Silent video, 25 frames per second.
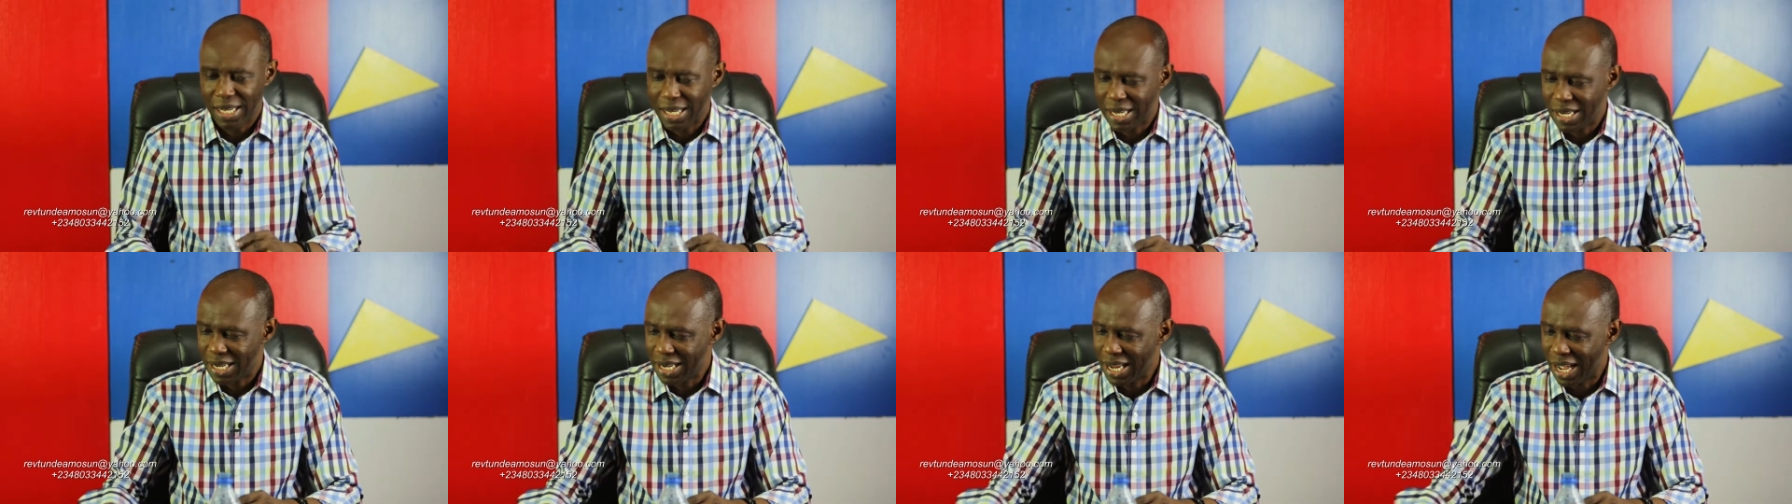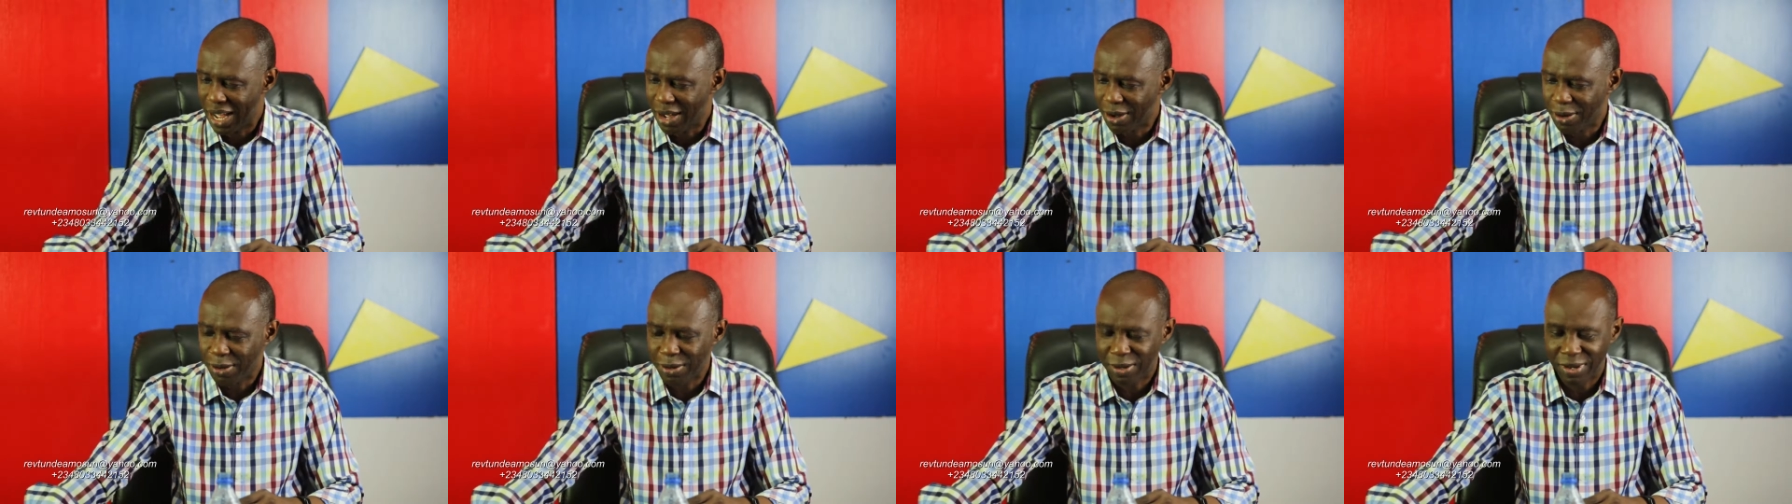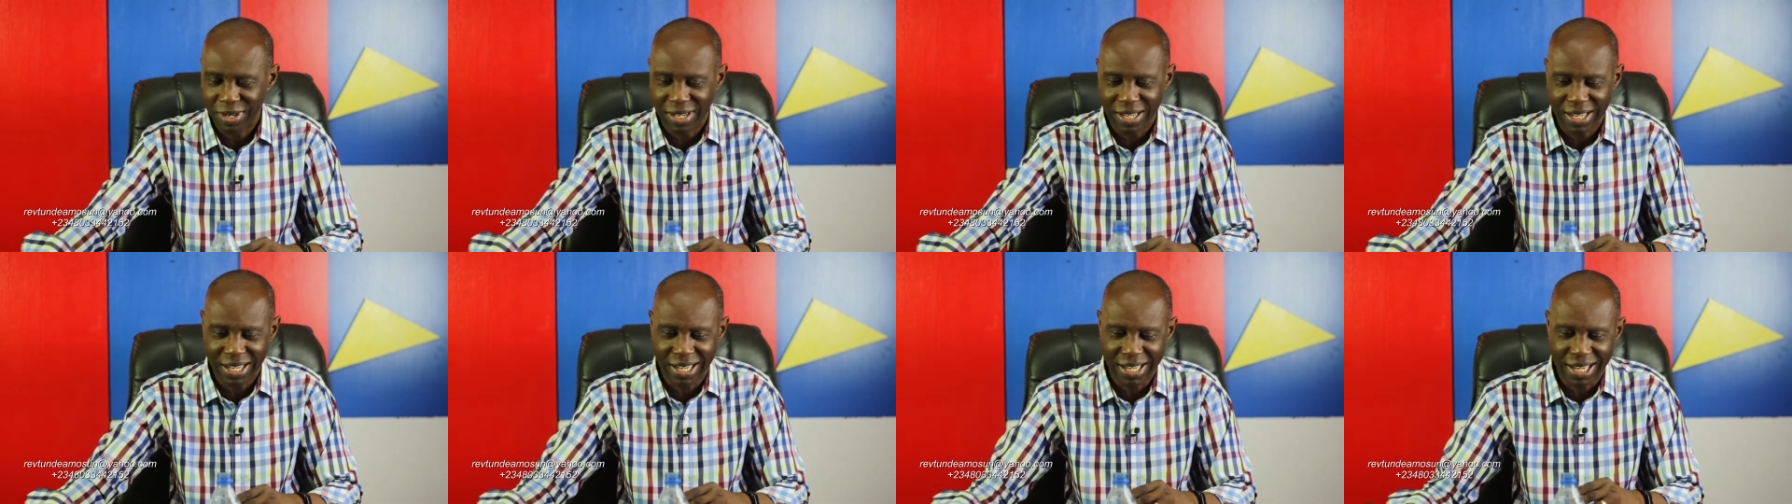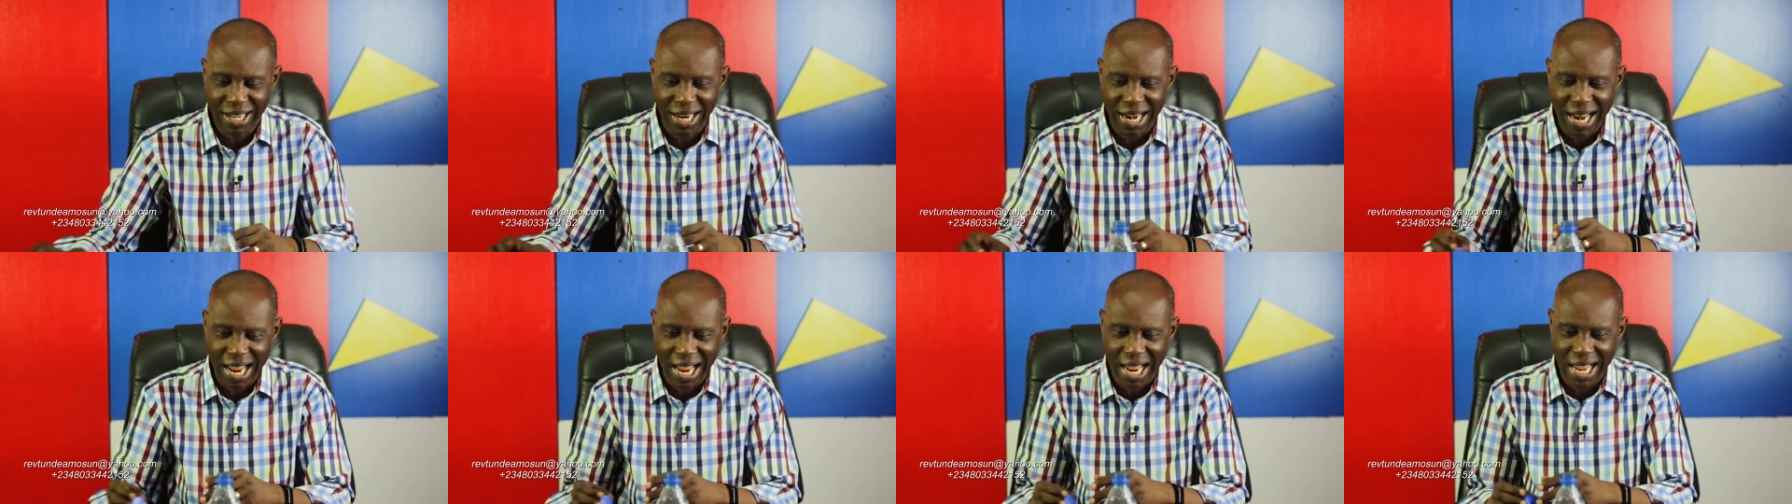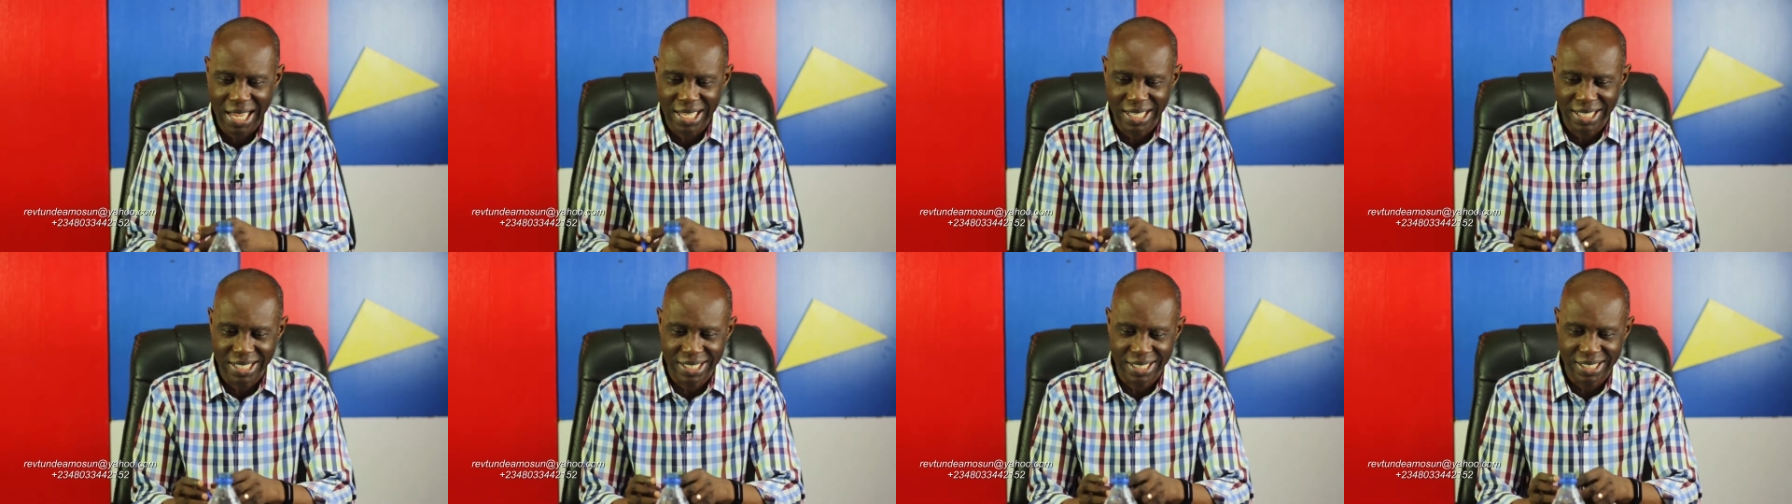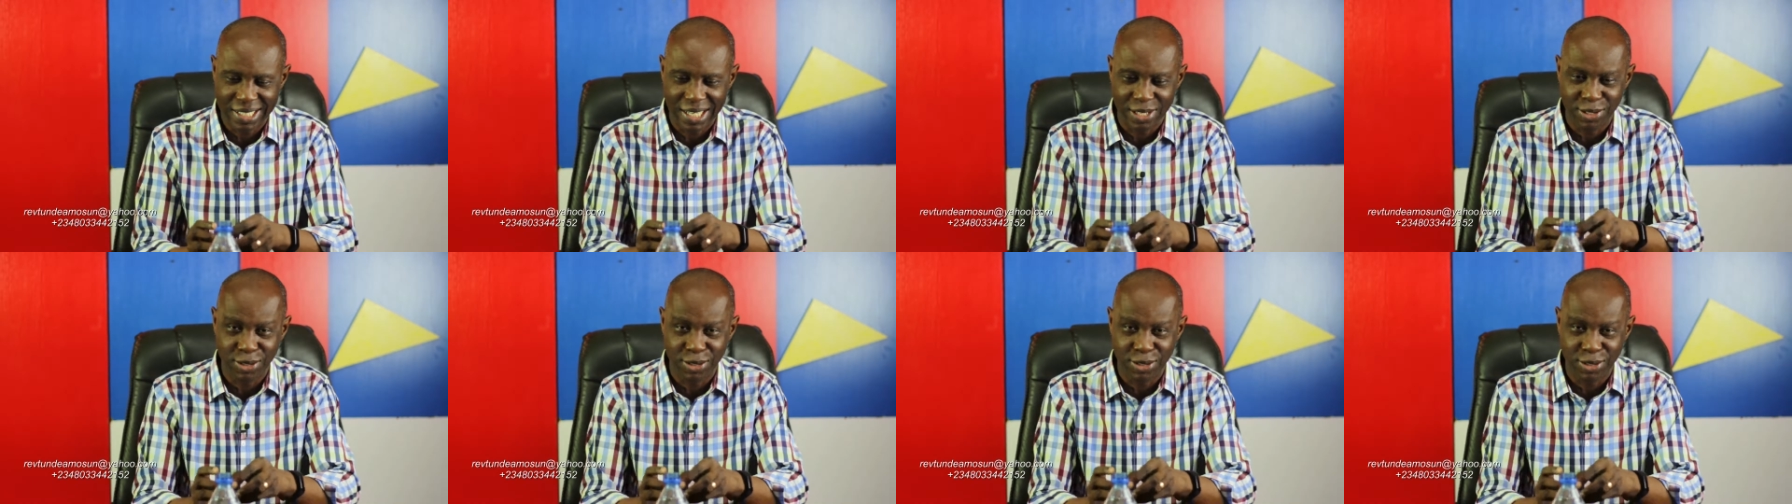Now, can I say